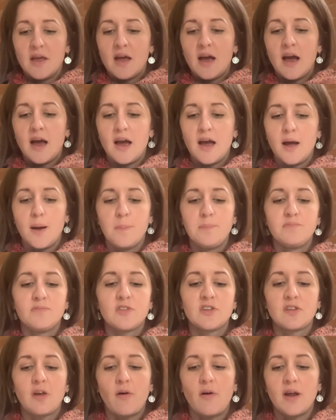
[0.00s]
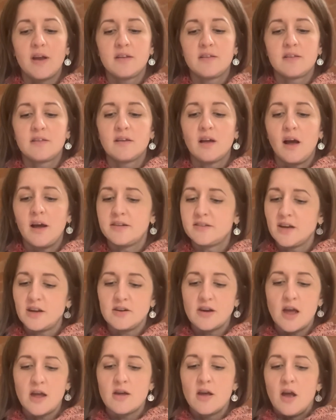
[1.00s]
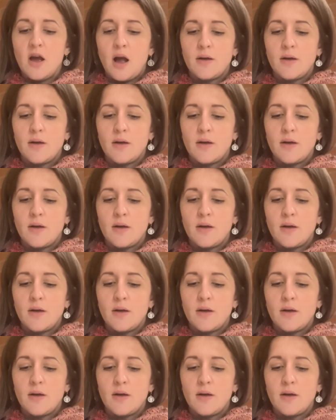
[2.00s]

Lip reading: So I don't know.